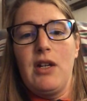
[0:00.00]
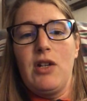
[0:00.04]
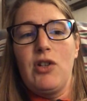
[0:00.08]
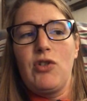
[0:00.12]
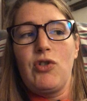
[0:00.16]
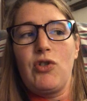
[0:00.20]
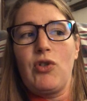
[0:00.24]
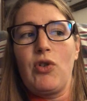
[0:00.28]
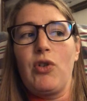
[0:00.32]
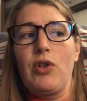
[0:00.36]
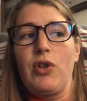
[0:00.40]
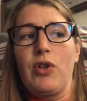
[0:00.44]

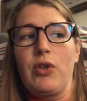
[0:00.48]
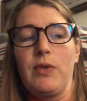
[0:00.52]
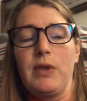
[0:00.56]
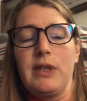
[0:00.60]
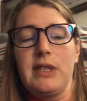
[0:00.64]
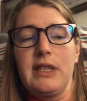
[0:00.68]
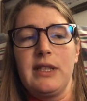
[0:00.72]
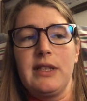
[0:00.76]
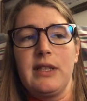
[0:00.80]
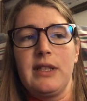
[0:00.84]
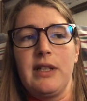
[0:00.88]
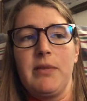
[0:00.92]
shoulder
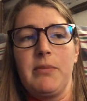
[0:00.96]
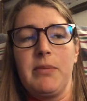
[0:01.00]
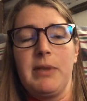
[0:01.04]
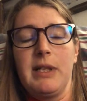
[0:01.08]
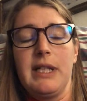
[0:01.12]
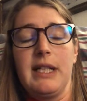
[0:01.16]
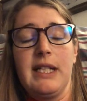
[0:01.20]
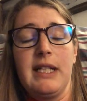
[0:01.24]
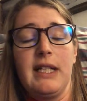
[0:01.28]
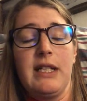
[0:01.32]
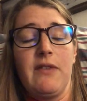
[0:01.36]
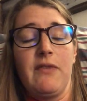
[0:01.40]
was
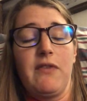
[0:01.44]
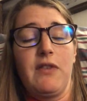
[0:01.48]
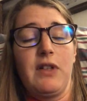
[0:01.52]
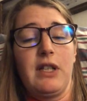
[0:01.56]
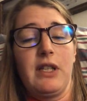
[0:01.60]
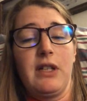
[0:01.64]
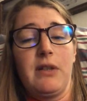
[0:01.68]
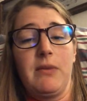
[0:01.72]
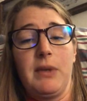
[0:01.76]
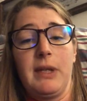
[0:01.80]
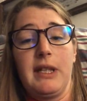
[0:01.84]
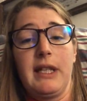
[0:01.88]
completely
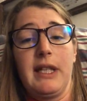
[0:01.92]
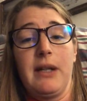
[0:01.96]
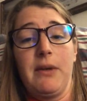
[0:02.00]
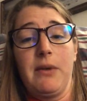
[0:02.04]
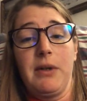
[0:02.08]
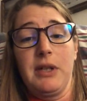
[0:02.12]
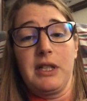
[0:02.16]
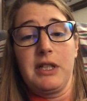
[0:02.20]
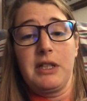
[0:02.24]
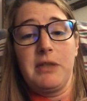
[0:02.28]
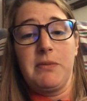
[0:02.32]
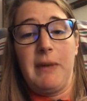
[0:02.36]
different than what they
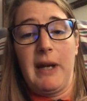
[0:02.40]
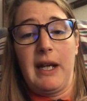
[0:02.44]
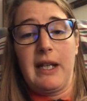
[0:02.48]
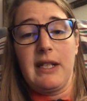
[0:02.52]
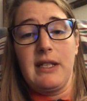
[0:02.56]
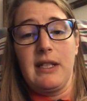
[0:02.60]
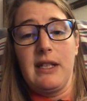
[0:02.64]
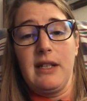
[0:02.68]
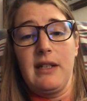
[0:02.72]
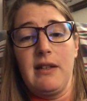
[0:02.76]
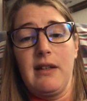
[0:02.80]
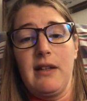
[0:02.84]
were
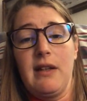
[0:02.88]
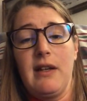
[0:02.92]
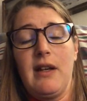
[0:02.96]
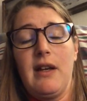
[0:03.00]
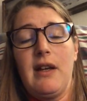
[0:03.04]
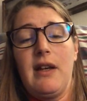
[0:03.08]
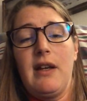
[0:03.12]
expecting.